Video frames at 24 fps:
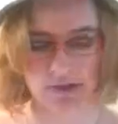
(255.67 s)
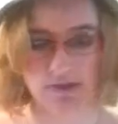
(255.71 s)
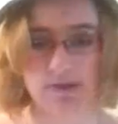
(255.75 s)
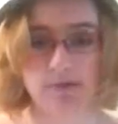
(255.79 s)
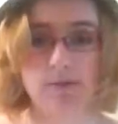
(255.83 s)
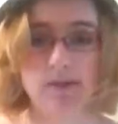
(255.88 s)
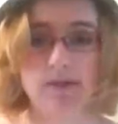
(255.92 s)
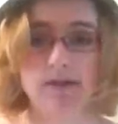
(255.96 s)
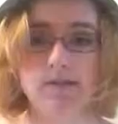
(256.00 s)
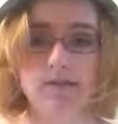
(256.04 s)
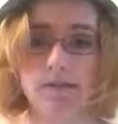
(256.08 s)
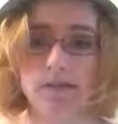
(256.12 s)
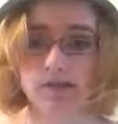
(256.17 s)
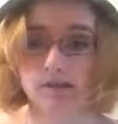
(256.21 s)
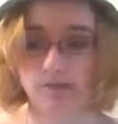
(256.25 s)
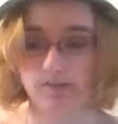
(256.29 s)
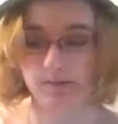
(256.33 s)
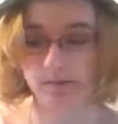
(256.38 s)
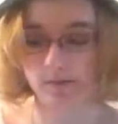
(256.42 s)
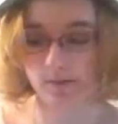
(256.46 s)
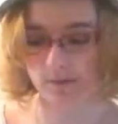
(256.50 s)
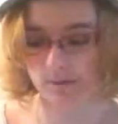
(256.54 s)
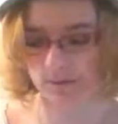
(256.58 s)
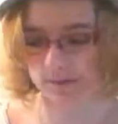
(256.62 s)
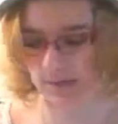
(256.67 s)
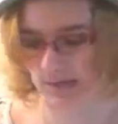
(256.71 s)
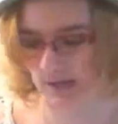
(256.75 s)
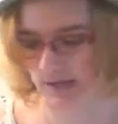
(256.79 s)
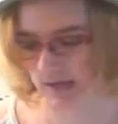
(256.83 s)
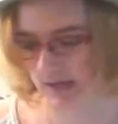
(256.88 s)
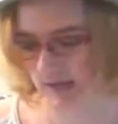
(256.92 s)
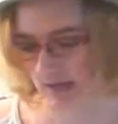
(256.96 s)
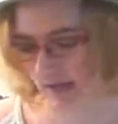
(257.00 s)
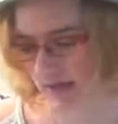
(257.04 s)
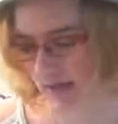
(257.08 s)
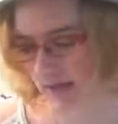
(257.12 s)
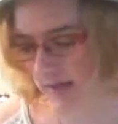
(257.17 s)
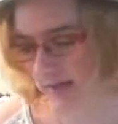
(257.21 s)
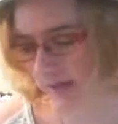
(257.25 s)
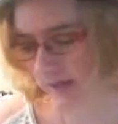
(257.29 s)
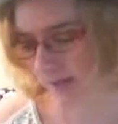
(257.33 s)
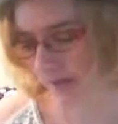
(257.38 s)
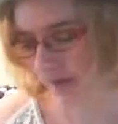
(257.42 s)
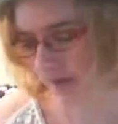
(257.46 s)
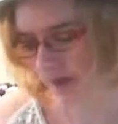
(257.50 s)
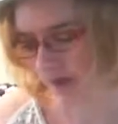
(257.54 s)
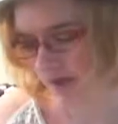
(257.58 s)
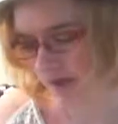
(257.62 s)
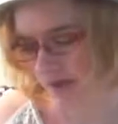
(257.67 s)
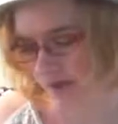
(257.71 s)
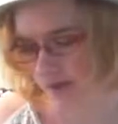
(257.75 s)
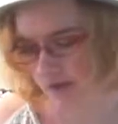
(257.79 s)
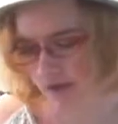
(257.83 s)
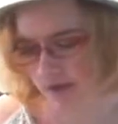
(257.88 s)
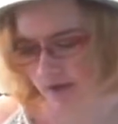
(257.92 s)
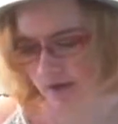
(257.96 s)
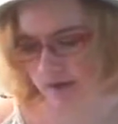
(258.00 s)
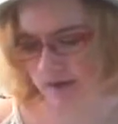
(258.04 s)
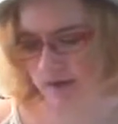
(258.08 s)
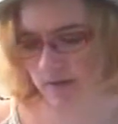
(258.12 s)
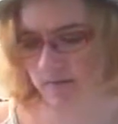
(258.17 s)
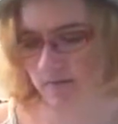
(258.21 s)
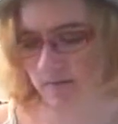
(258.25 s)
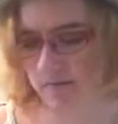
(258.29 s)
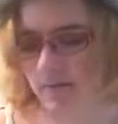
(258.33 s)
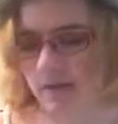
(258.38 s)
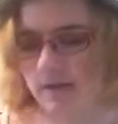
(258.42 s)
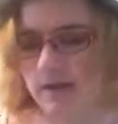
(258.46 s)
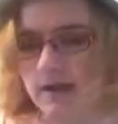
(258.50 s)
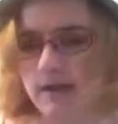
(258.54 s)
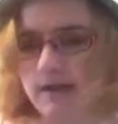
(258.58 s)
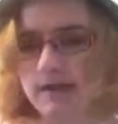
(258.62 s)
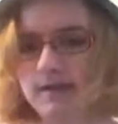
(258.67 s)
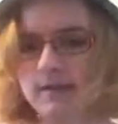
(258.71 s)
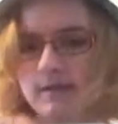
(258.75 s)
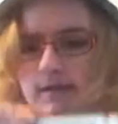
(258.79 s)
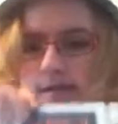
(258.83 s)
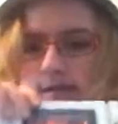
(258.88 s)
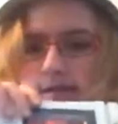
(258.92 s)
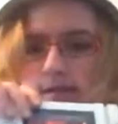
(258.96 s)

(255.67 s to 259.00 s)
Express, because we will be taking that. The next